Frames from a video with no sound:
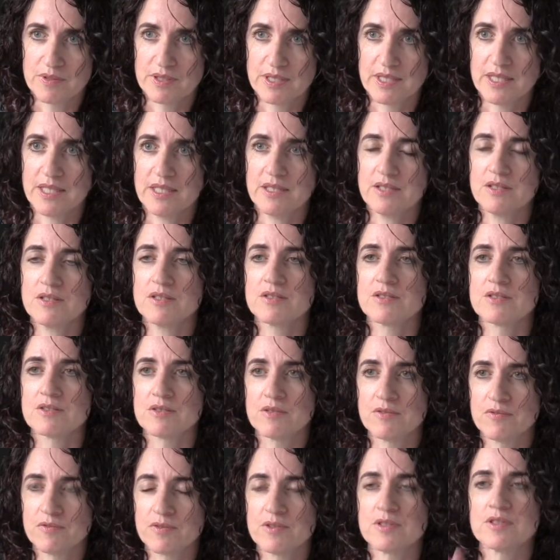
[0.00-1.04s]
Okay, so
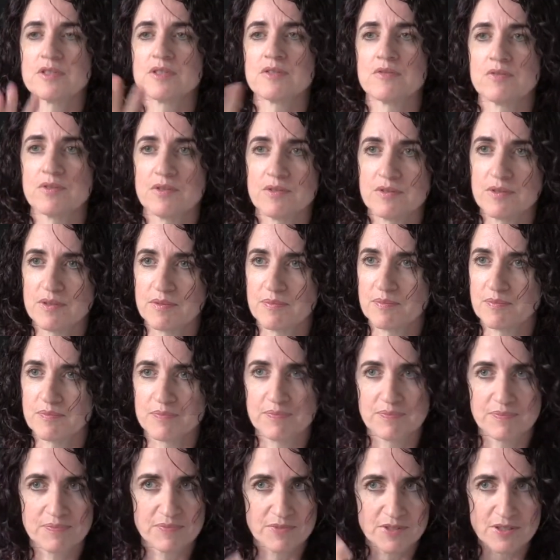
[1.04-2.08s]
first of all, I